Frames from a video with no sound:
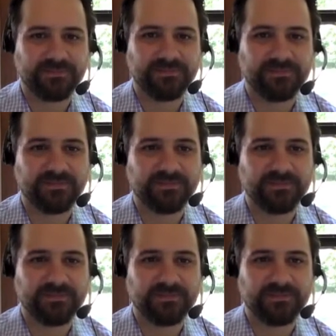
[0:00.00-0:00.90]

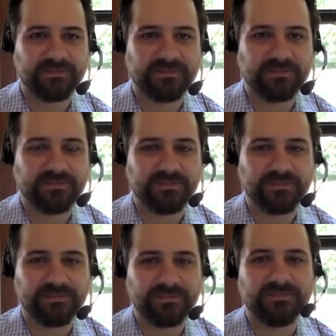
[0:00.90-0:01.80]

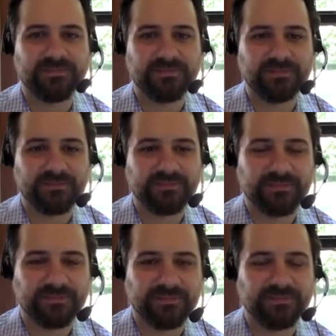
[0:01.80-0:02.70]

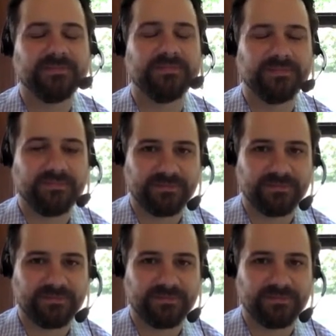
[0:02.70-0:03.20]
The person shown says nothing.